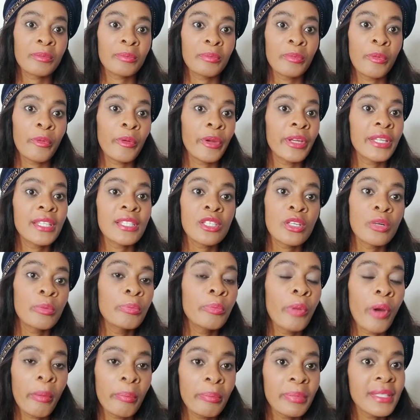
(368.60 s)
rental
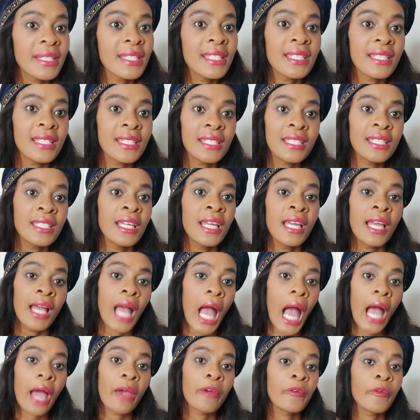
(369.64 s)
property,
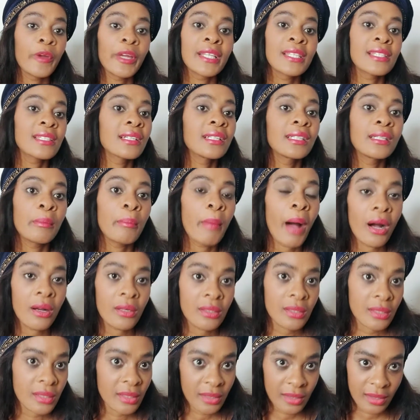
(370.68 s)
rental
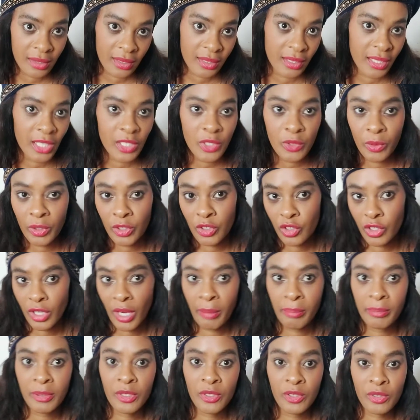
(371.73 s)
amounts, that's what should
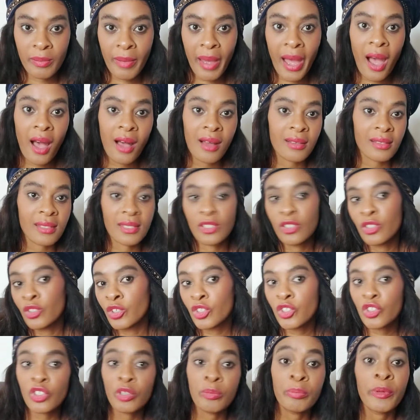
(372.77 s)
happen to my house. It
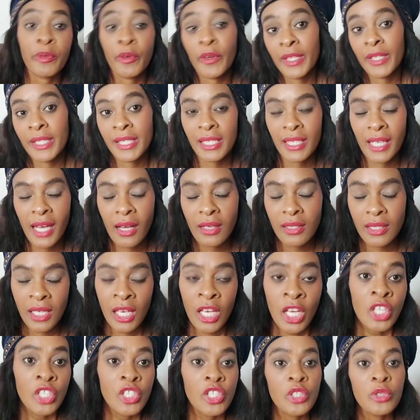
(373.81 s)
should be rented out.
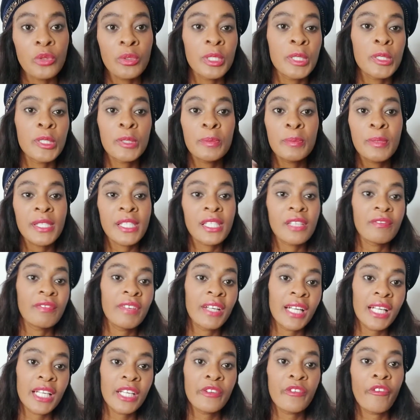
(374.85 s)
So you would
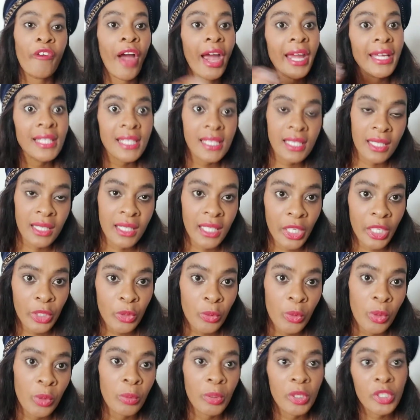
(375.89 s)
specifically write in that
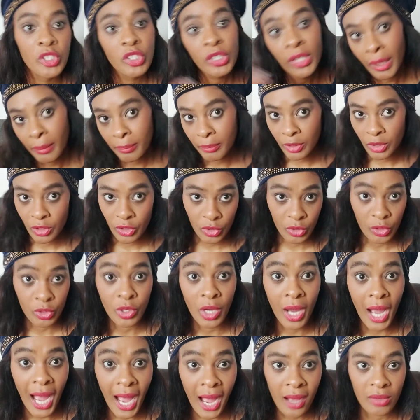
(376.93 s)
will what should happen to your
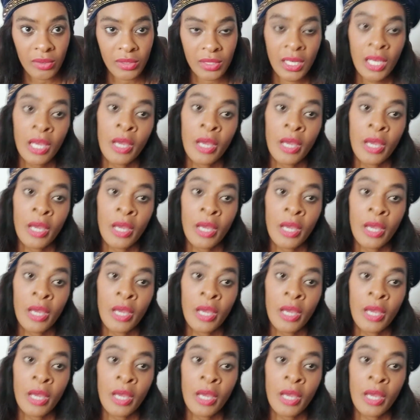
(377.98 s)
house